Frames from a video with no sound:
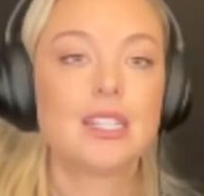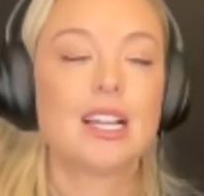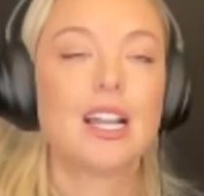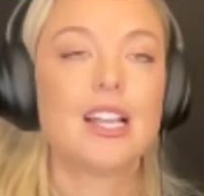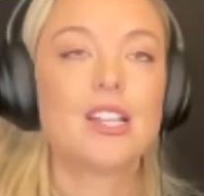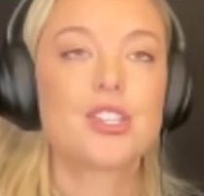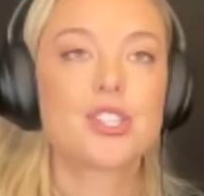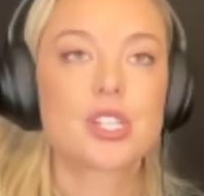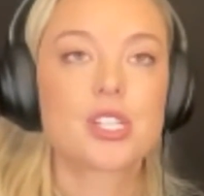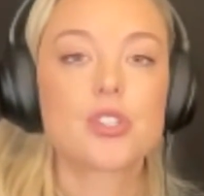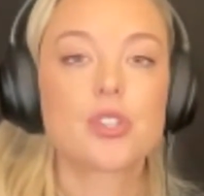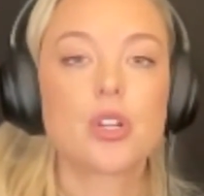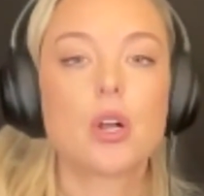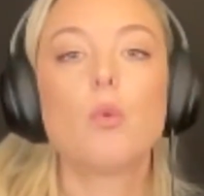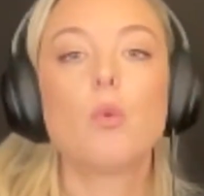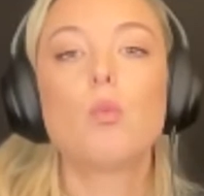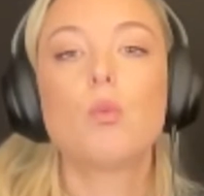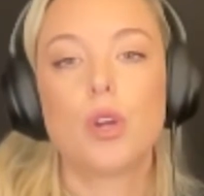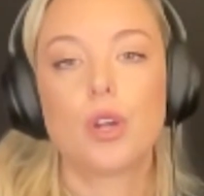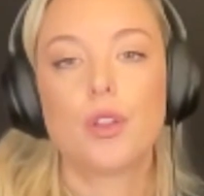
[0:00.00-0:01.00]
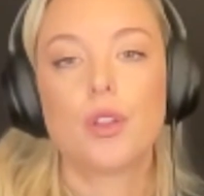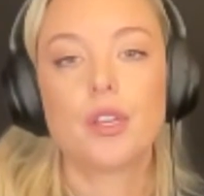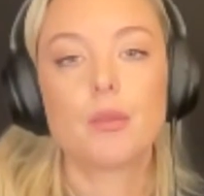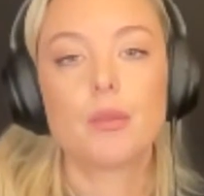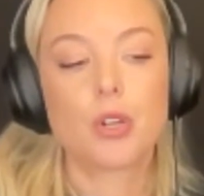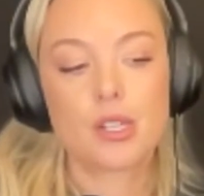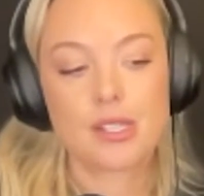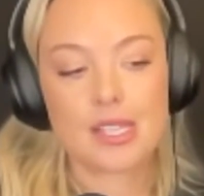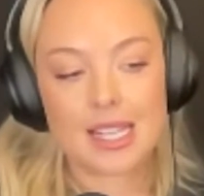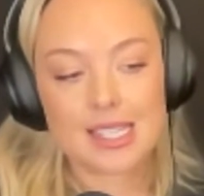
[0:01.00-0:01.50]
it's just not worth it,
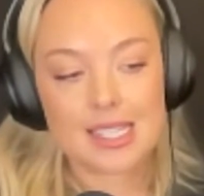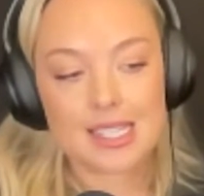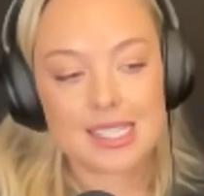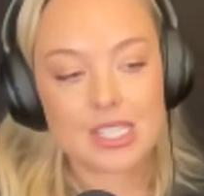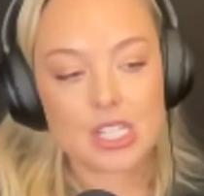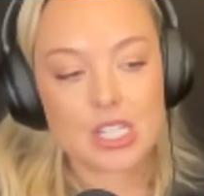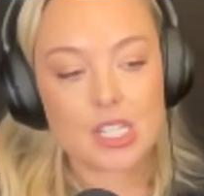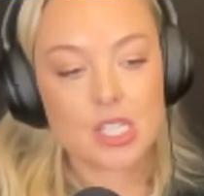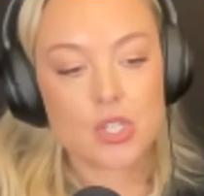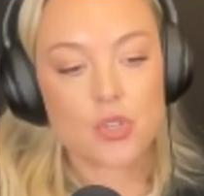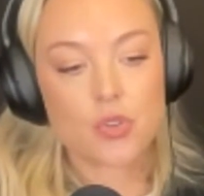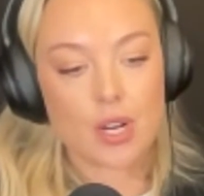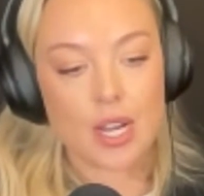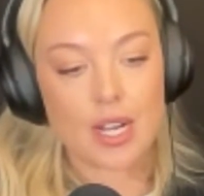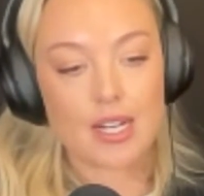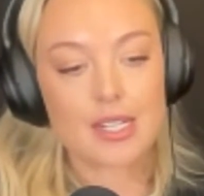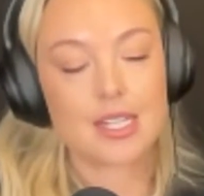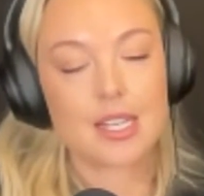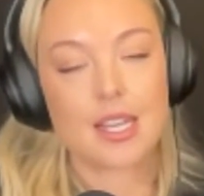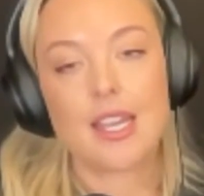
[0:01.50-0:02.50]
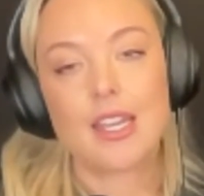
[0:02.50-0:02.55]
because that's detracting